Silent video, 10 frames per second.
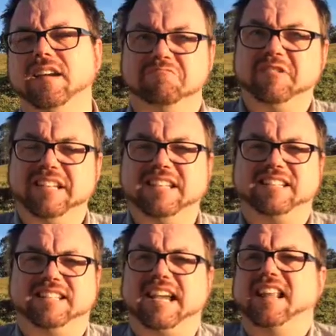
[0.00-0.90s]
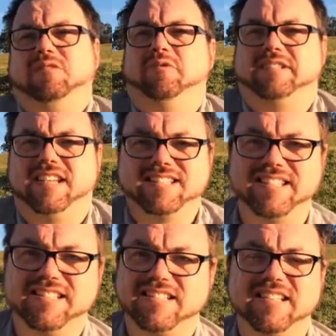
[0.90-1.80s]
it really is exactly what it says
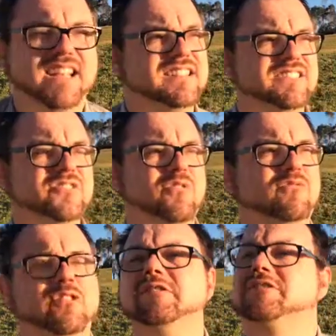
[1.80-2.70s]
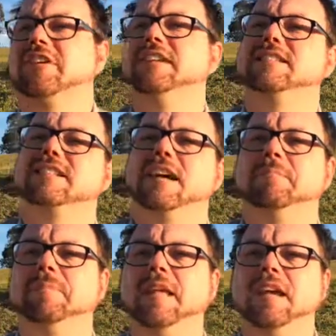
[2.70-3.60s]
it is. It's not rocket science.
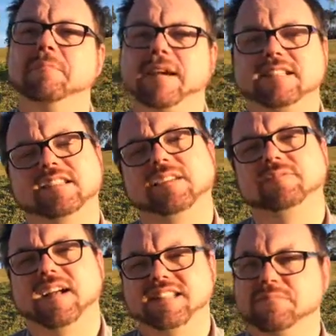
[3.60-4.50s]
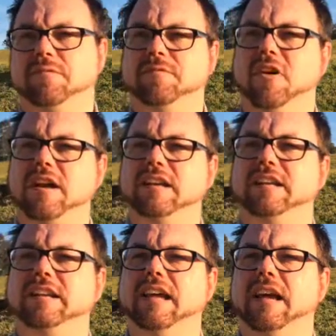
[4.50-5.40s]
Basically, funds are
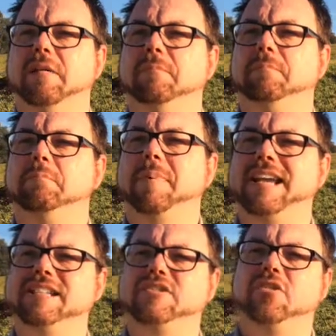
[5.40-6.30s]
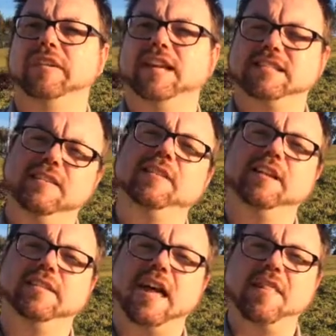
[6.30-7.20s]
provided based on the
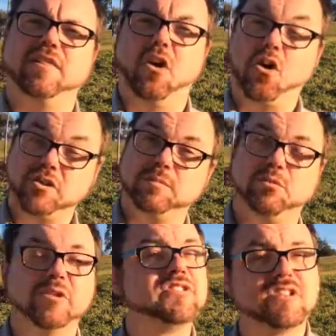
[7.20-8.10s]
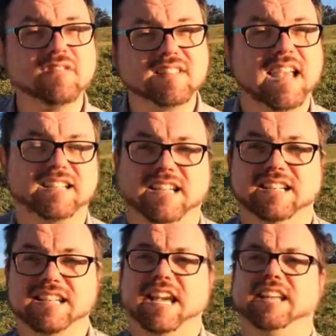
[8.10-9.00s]
activity that the hospital or service actually
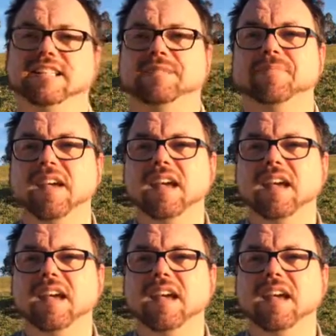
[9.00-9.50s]
undertakes.